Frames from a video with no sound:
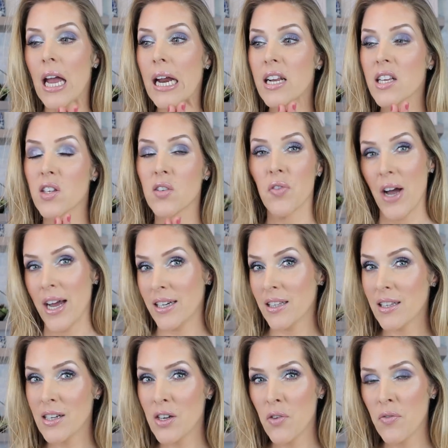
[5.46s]
It is
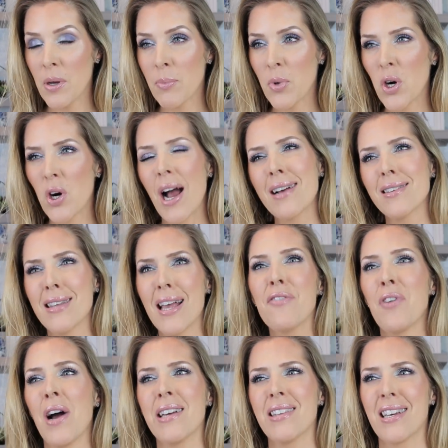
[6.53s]
finally November. I say
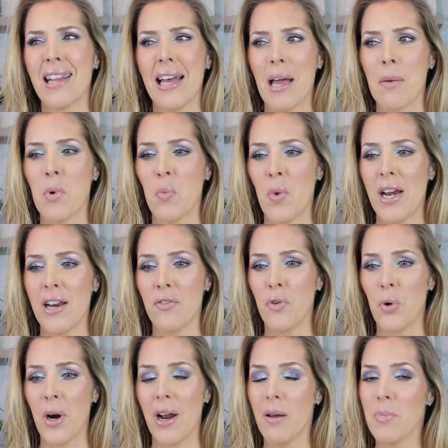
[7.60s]
finally like I've been waiting
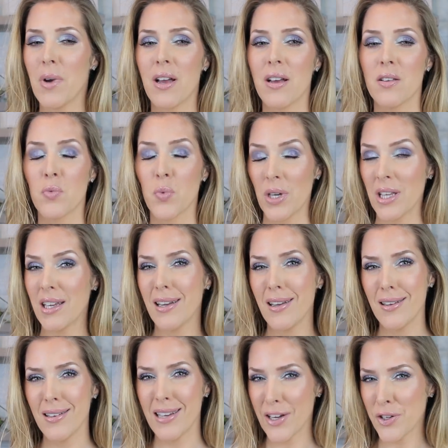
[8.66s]
for it because
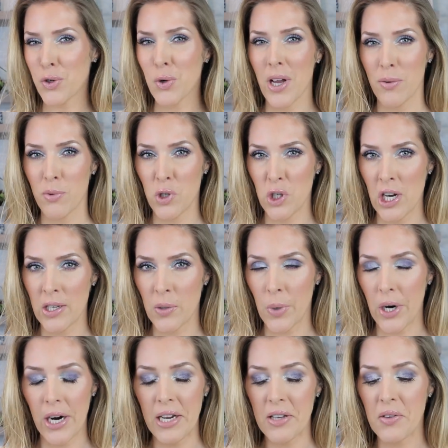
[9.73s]
really yesterday was
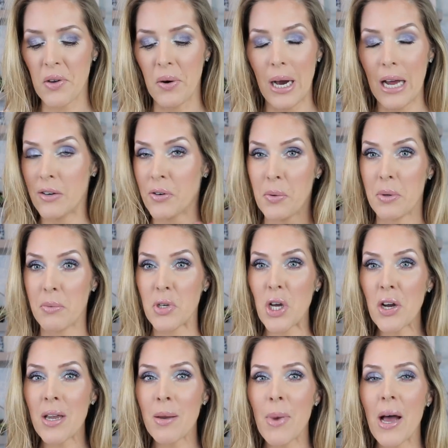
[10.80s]
January, so I don't know what I'm
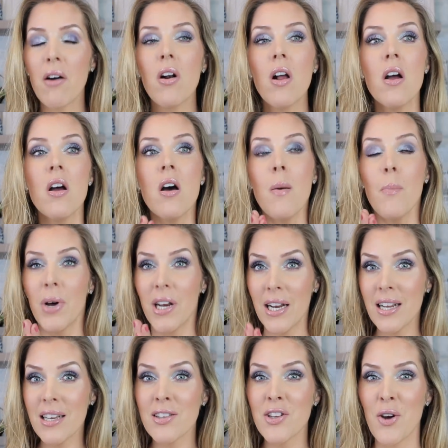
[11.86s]
talking about, but
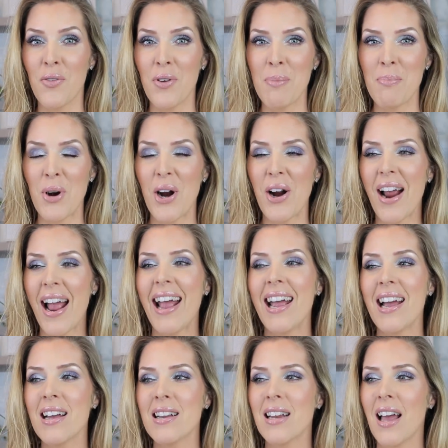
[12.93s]
it is November
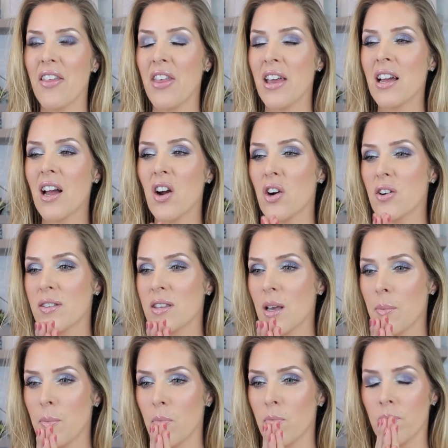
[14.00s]
and I think I heard
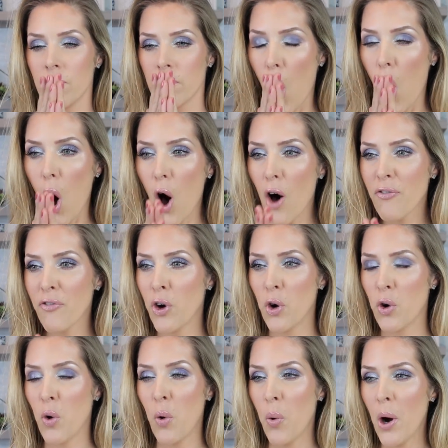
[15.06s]
some
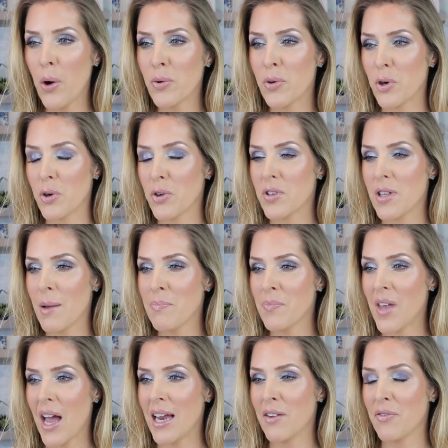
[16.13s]
awful quote or some
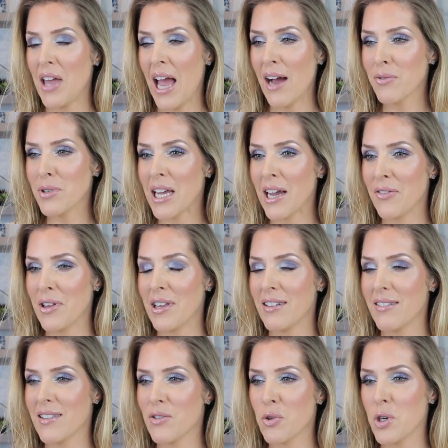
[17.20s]
kind of countdown
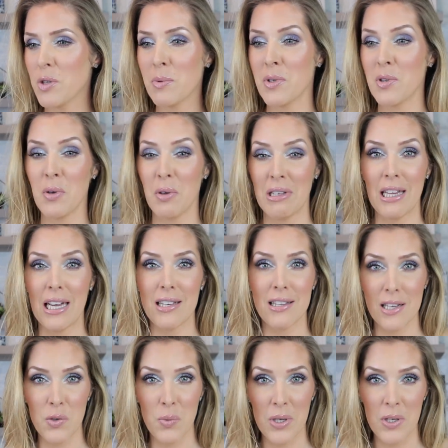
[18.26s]
that Christmas is only like
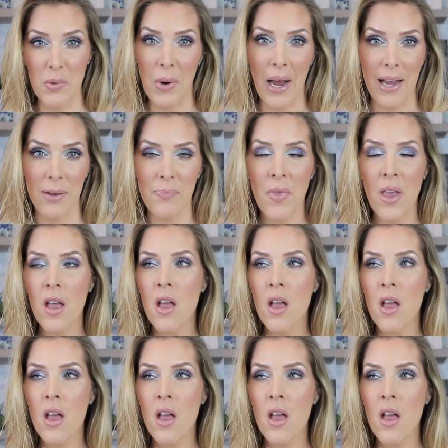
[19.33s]
six weeks away.